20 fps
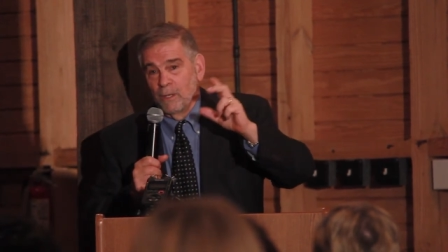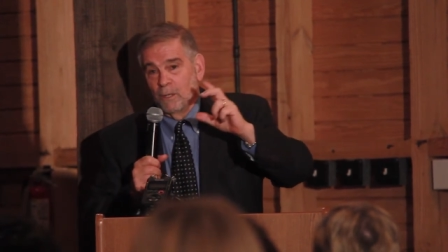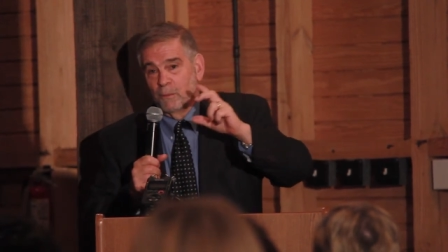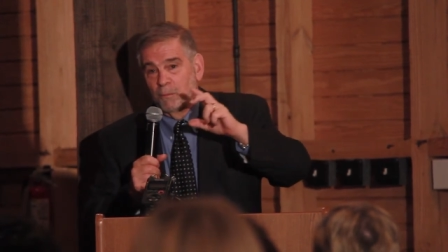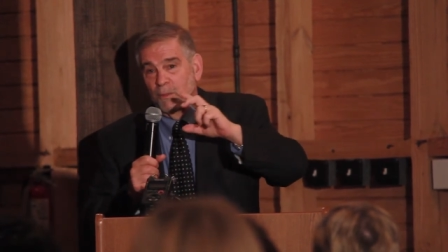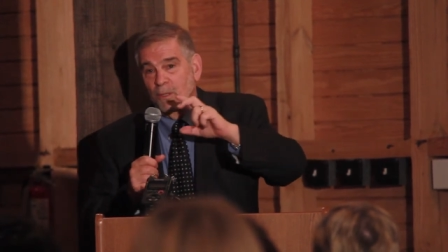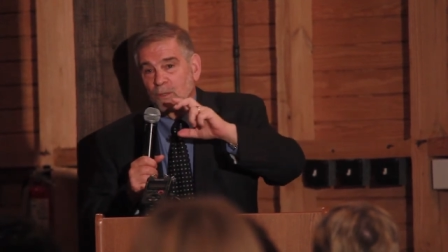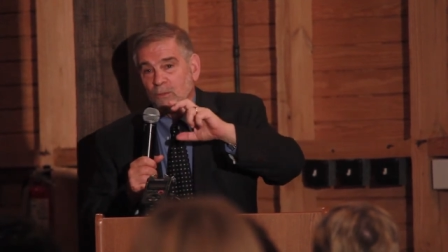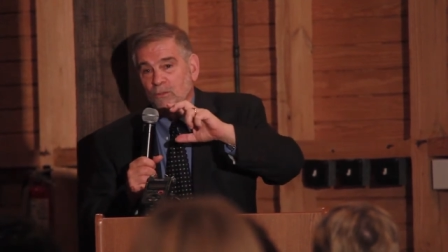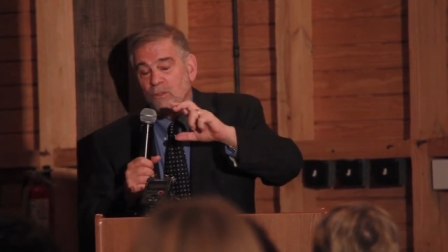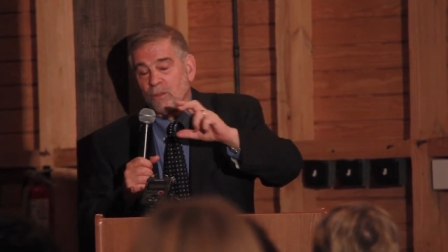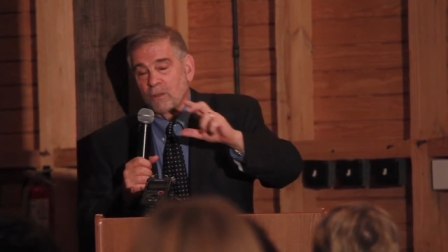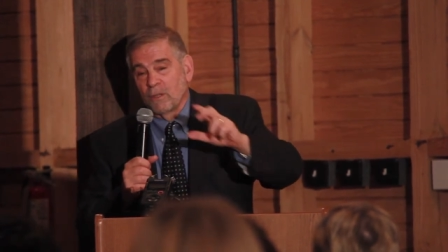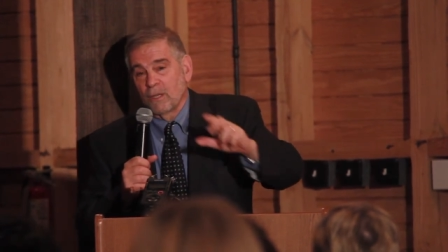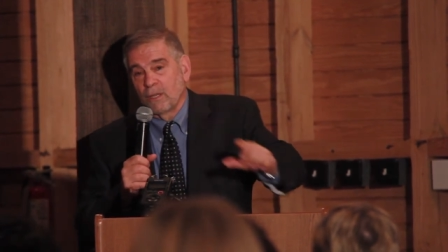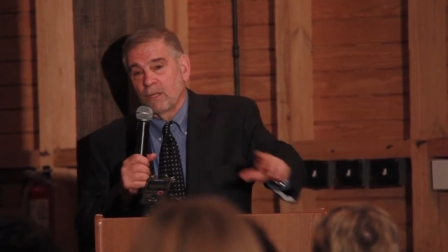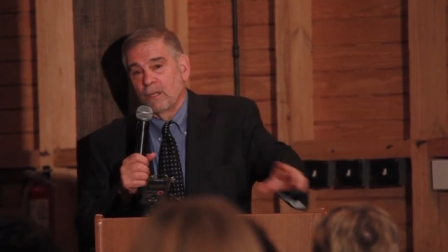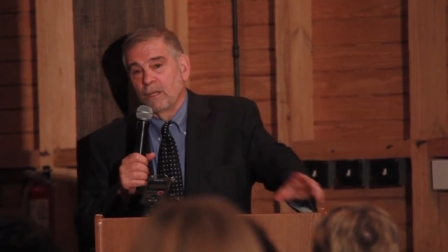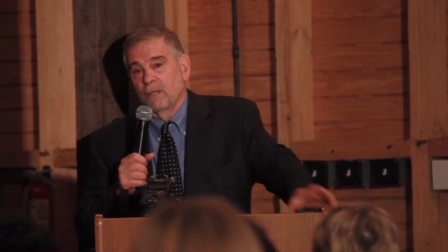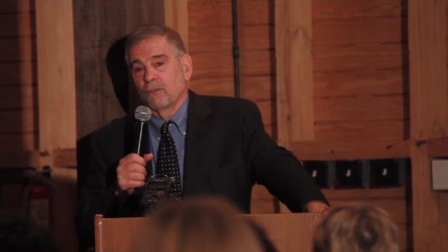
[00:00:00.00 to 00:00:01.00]
It means that
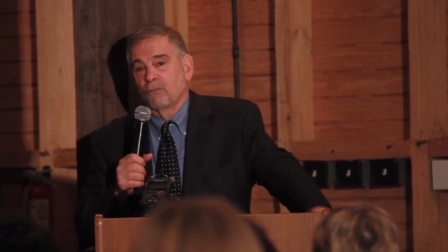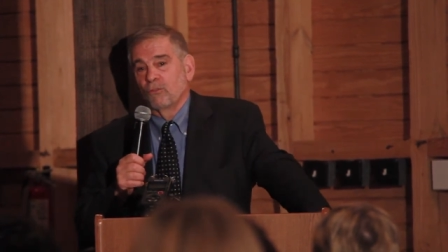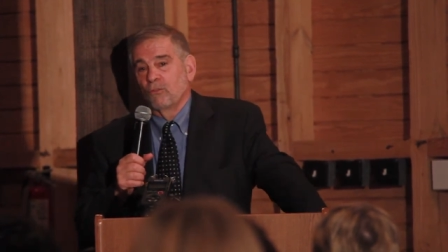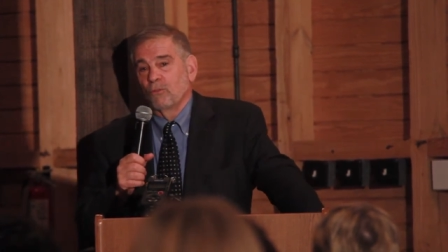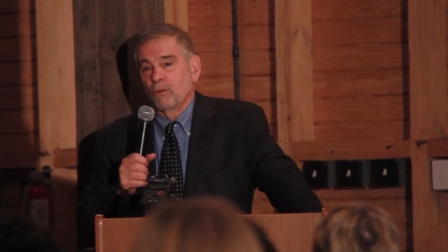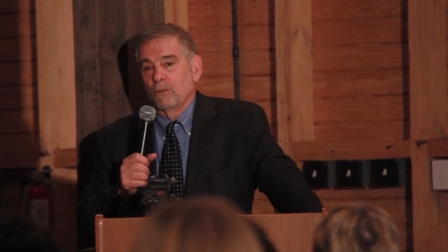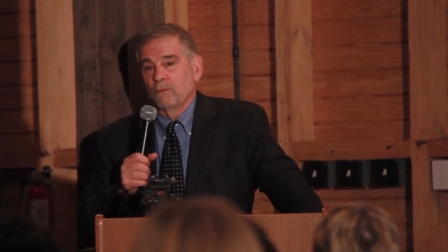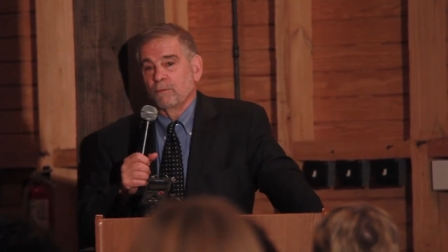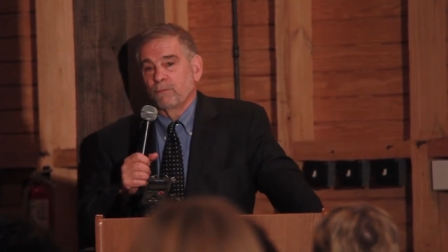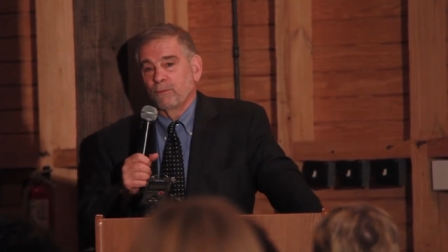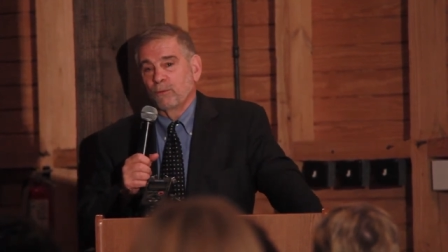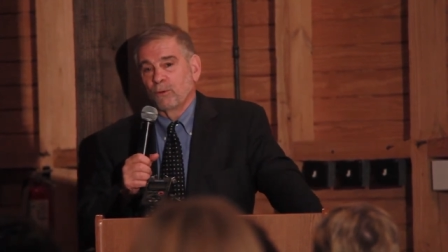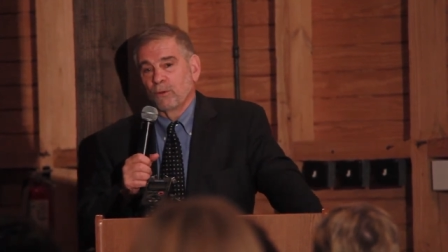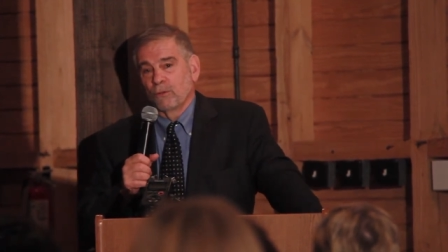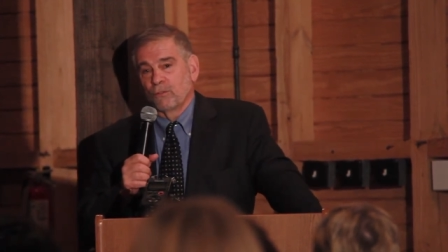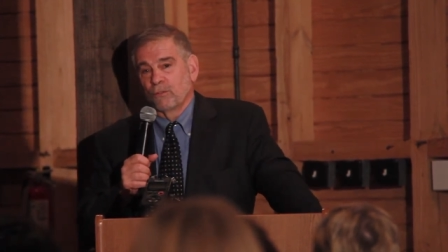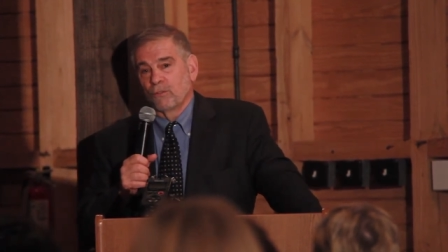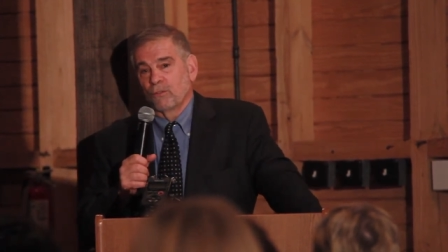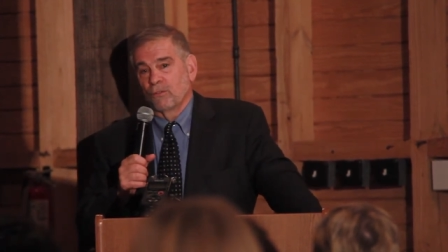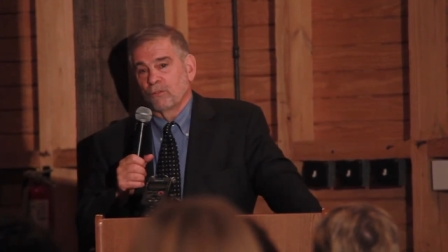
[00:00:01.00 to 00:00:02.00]
they can't join
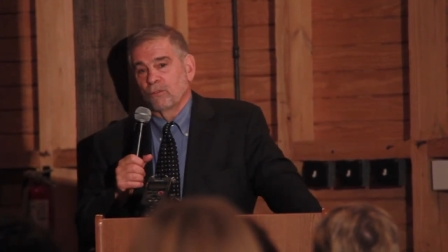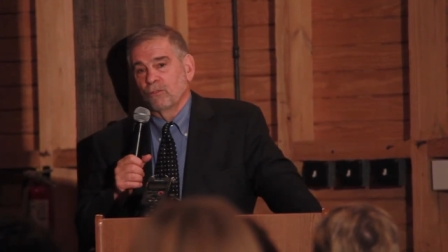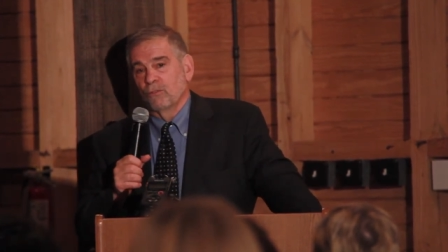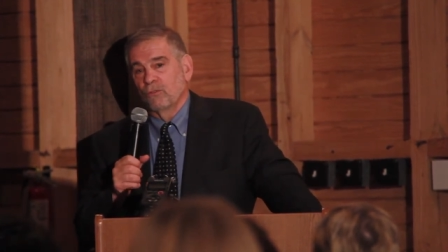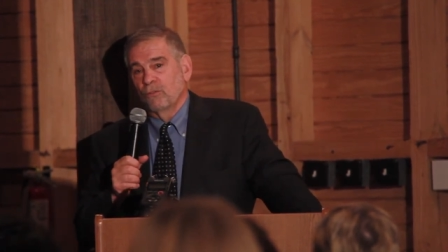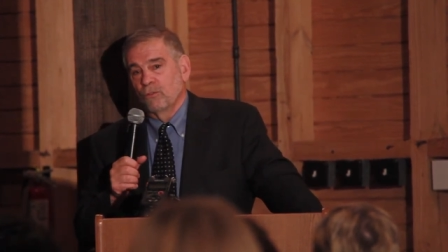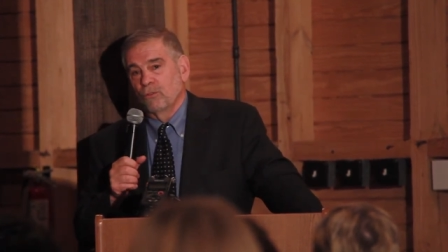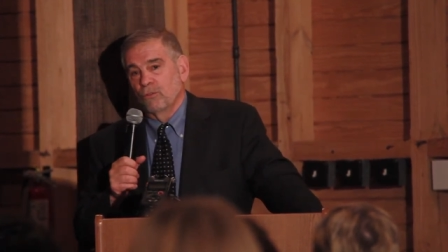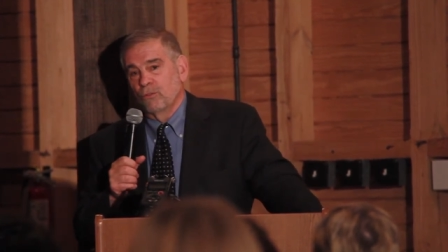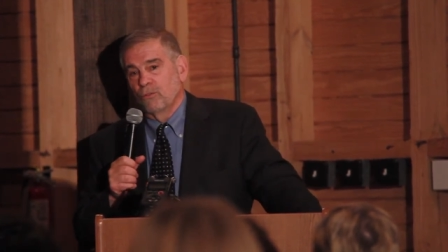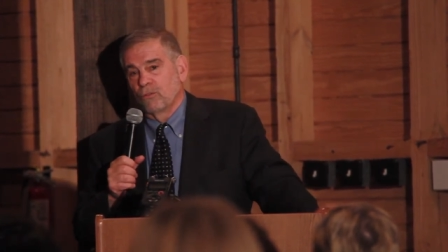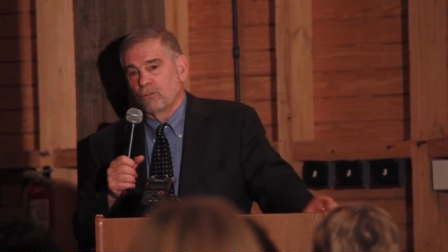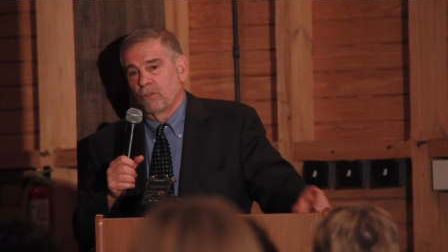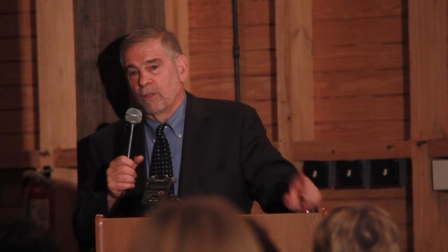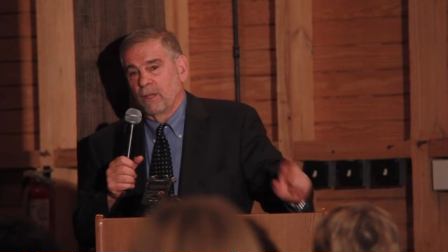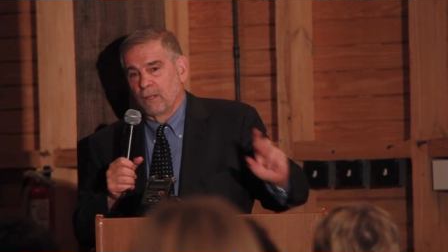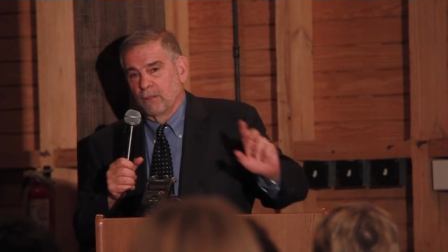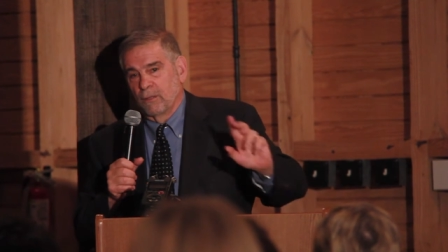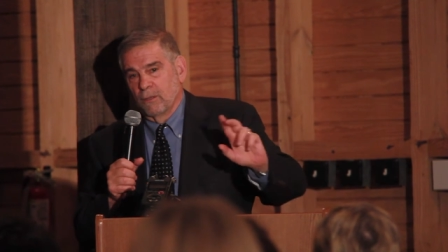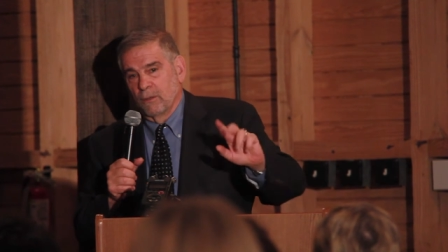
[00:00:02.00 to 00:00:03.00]
forces and Jews
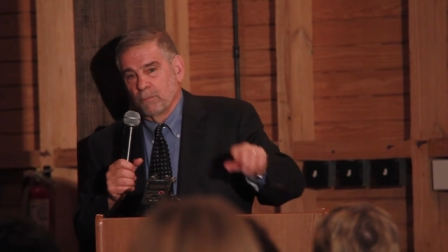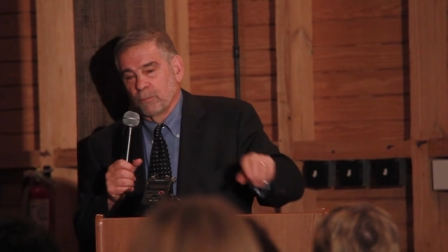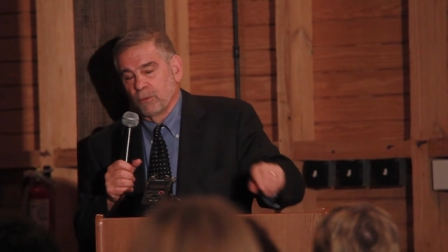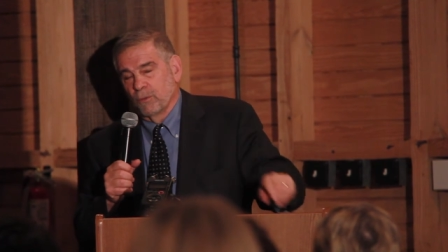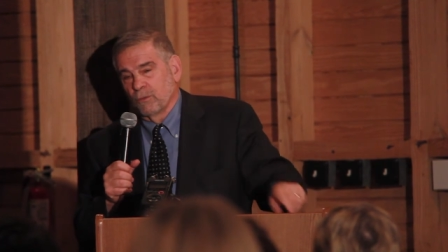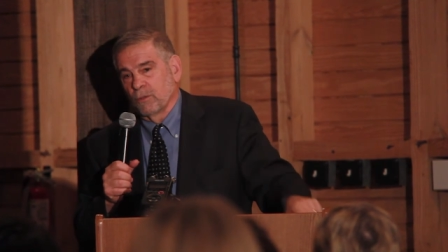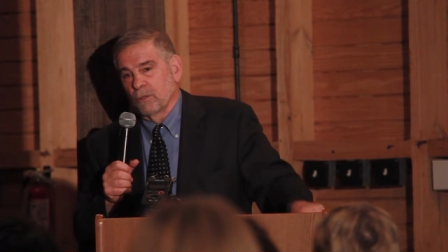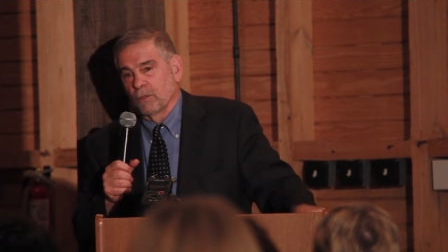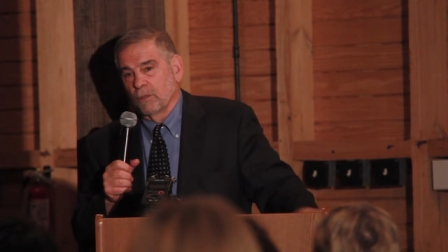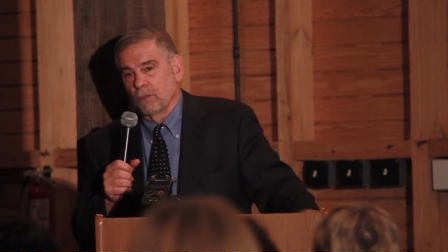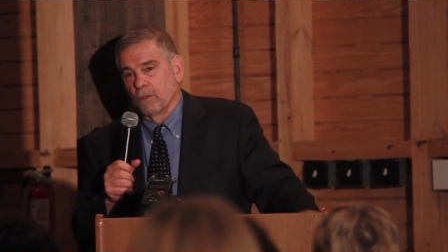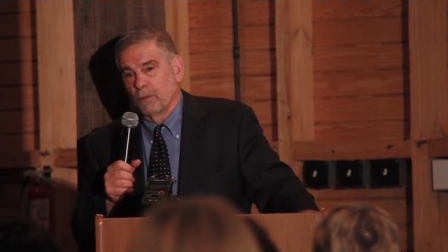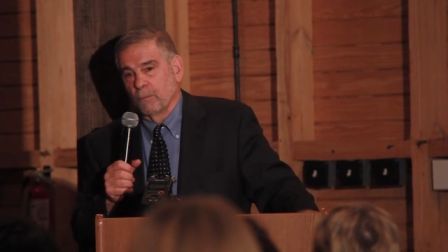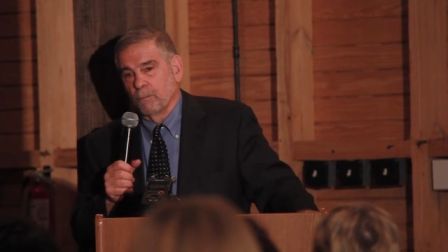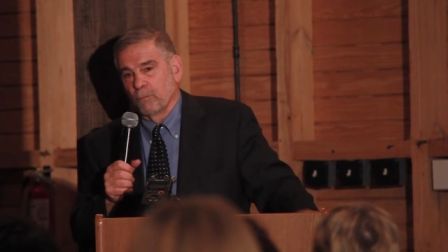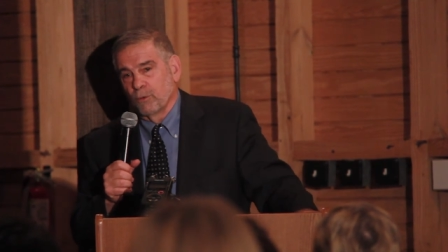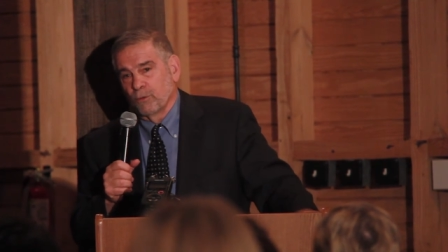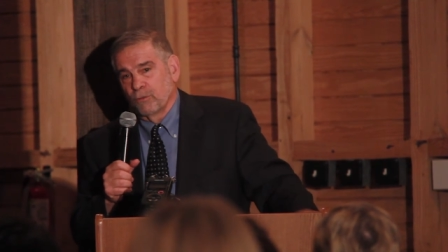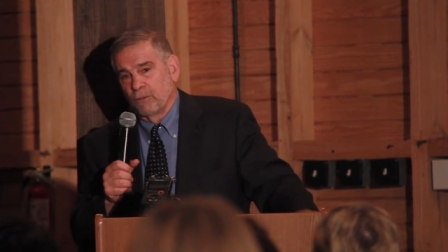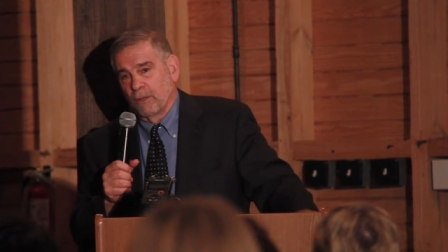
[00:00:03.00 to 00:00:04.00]
stand in a
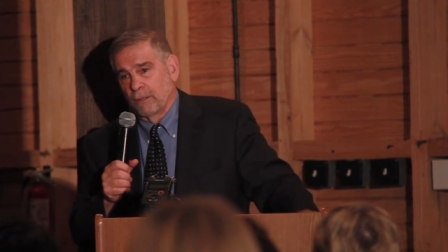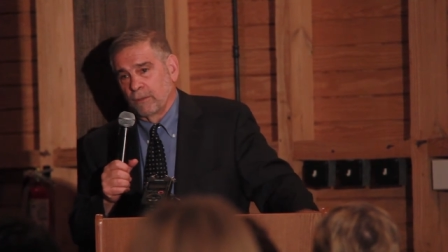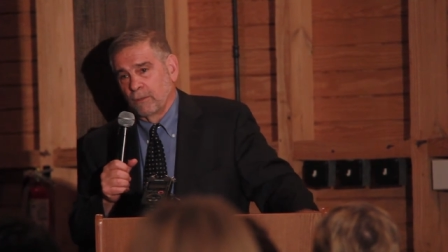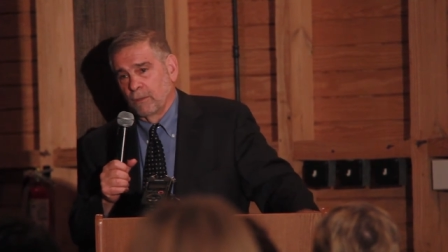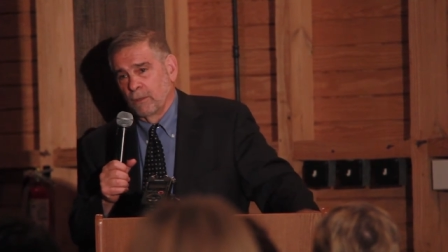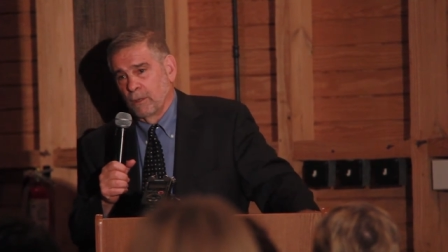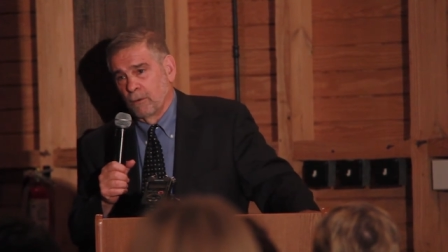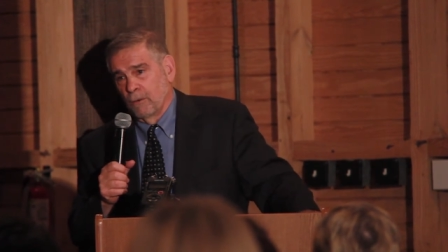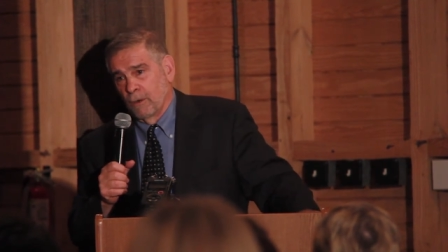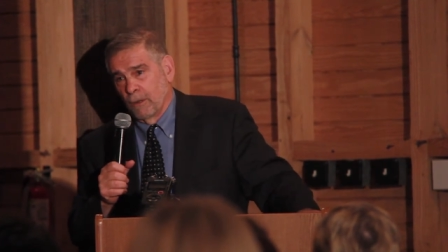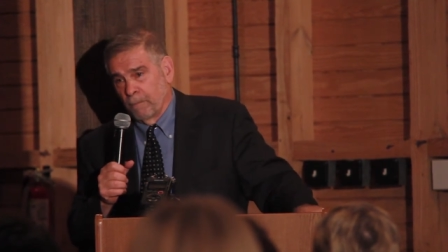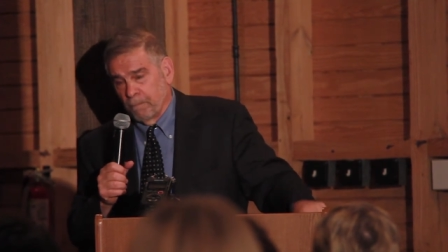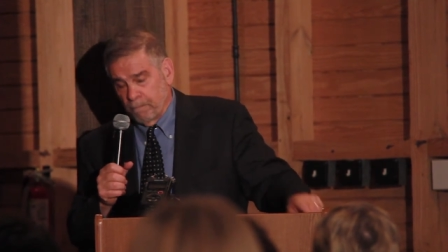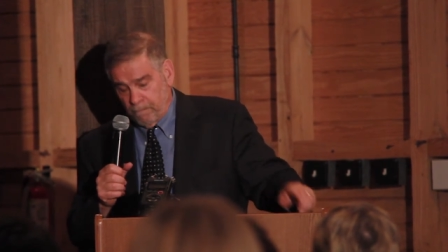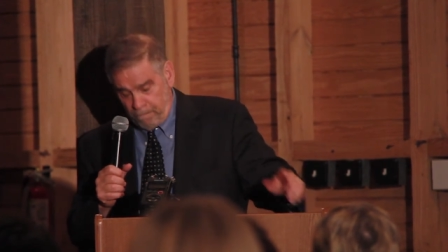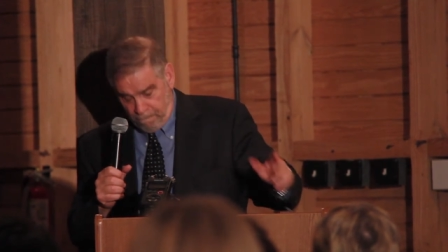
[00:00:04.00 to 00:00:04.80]
particularly protected area.